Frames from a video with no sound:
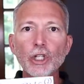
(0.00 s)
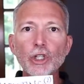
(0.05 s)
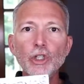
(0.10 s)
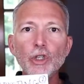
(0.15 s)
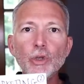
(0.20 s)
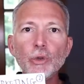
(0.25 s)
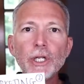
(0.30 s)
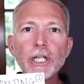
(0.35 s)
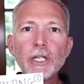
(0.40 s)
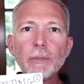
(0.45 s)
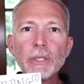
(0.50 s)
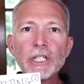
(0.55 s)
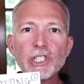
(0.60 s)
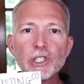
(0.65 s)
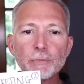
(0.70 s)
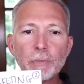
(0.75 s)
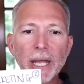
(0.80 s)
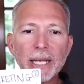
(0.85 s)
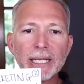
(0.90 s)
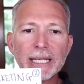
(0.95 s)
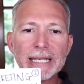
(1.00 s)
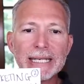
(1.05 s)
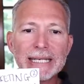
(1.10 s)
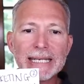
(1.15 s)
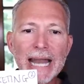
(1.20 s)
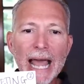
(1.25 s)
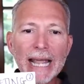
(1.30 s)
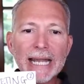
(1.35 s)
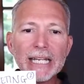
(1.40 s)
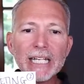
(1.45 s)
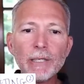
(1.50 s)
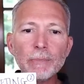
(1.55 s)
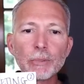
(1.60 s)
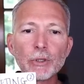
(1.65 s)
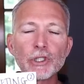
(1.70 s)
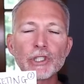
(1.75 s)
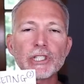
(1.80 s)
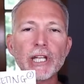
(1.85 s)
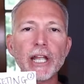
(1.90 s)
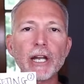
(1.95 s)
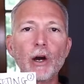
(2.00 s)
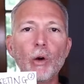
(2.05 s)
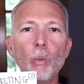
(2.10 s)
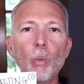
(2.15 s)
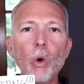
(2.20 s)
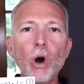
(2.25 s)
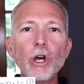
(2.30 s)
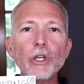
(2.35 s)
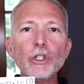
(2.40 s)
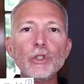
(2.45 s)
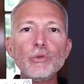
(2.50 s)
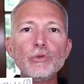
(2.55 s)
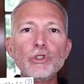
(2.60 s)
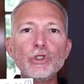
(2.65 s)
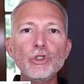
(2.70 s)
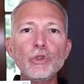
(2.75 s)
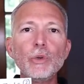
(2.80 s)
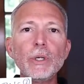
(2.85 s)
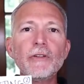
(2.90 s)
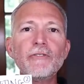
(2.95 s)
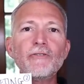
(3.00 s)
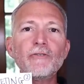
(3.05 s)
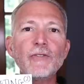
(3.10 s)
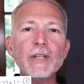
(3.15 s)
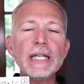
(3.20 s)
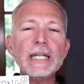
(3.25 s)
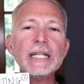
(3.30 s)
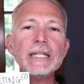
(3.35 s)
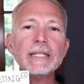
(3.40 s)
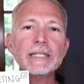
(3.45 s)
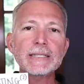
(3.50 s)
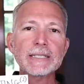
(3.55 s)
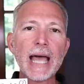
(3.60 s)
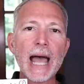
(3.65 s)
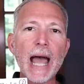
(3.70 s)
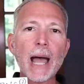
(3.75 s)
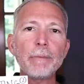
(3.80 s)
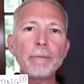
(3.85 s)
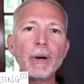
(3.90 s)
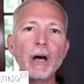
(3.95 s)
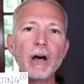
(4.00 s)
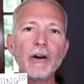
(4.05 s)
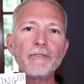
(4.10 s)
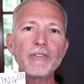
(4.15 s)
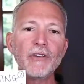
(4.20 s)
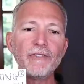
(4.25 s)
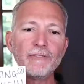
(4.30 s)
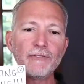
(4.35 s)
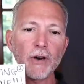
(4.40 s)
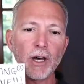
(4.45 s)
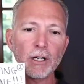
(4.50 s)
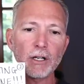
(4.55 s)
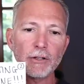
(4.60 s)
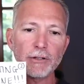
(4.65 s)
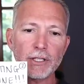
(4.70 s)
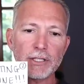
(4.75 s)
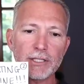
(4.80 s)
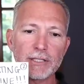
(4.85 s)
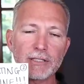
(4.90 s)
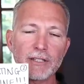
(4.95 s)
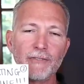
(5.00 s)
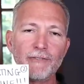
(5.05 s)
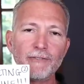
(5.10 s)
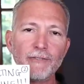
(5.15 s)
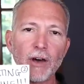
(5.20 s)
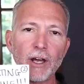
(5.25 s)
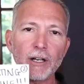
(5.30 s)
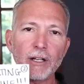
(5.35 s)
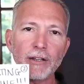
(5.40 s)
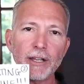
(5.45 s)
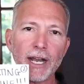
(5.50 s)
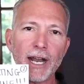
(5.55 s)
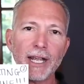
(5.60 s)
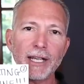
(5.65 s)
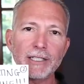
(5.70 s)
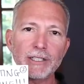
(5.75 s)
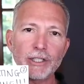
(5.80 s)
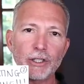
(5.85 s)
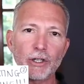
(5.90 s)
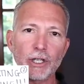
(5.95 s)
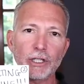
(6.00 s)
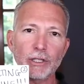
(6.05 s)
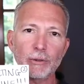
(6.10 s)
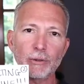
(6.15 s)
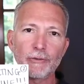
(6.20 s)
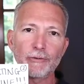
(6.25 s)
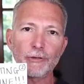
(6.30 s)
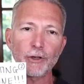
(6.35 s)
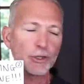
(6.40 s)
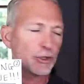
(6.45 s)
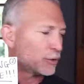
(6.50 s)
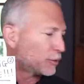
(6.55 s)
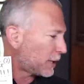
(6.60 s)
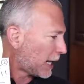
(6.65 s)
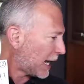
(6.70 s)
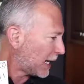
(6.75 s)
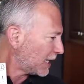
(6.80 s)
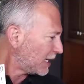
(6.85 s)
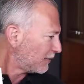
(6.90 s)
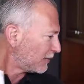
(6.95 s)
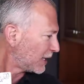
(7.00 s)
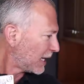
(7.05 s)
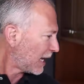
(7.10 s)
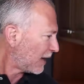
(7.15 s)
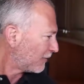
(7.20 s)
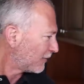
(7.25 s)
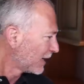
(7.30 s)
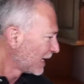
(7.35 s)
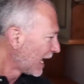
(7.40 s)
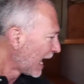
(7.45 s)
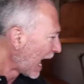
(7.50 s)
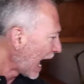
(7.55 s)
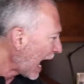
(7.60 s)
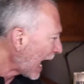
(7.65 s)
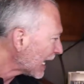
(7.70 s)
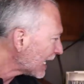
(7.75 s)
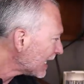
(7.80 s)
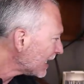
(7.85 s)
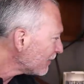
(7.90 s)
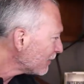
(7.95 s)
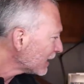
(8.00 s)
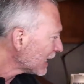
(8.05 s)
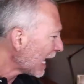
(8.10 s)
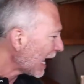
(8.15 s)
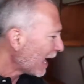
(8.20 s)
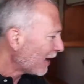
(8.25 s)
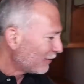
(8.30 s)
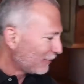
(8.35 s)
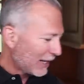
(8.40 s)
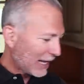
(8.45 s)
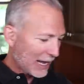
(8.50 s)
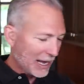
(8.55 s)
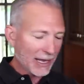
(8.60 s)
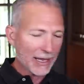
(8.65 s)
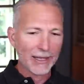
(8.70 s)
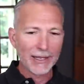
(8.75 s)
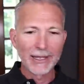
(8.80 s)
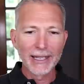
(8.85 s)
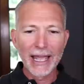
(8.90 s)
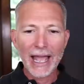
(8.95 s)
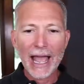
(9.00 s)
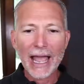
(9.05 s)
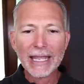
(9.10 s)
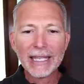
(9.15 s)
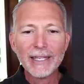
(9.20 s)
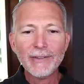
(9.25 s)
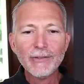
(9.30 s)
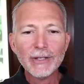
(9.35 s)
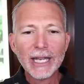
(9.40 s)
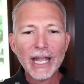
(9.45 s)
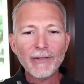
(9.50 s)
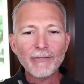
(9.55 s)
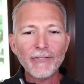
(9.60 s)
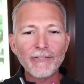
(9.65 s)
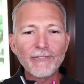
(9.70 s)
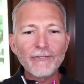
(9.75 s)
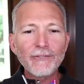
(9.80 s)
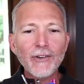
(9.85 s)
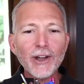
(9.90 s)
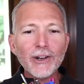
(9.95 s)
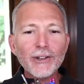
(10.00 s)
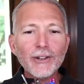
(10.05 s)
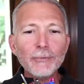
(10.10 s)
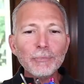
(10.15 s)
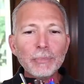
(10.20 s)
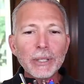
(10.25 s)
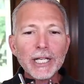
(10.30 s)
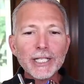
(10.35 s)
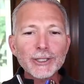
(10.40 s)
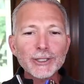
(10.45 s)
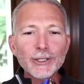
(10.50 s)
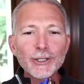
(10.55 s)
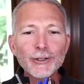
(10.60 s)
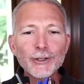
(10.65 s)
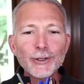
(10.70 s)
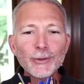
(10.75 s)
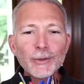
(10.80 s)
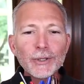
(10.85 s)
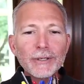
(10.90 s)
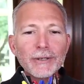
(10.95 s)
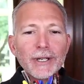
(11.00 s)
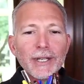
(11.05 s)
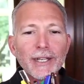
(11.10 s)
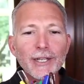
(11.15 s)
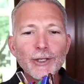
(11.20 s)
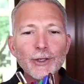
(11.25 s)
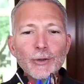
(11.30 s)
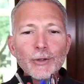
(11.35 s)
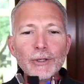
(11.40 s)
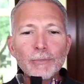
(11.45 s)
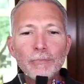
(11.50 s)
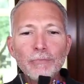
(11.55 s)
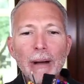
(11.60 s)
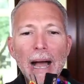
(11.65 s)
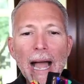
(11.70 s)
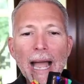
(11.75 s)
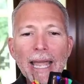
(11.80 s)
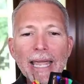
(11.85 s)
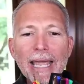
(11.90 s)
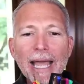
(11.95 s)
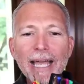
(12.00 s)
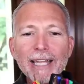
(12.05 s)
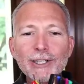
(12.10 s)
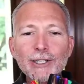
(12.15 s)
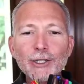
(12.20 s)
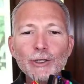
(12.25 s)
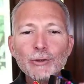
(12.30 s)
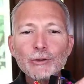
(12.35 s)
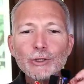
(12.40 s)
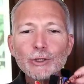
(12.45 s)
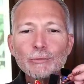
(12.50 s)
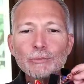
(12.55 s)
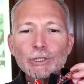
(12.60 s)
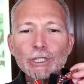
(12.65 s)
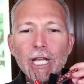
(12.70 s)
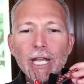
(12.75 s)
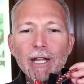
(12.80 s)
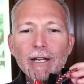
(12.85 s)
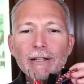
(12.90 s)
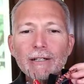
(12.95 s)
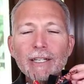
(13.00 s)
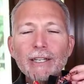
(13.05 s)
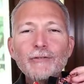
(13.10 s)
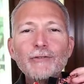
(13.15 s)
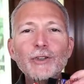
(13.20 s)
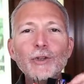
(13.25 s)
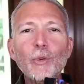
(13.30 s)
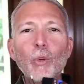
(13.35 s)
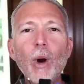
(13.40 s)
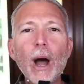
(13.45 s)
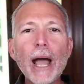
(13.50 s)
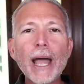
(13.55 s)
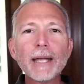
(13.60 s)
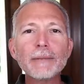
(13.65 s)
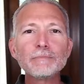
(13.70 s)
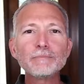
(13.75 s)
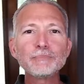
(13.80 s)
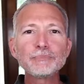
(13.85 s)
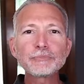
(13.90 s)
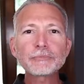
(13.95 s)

You need to be spending ninety percent of what you do feeding the top of the funnel. This is the funnel that I endearingly refer to it. I even have, I even have a, I even have a funnel picture you can, you can buy on the YouTube channel if you want.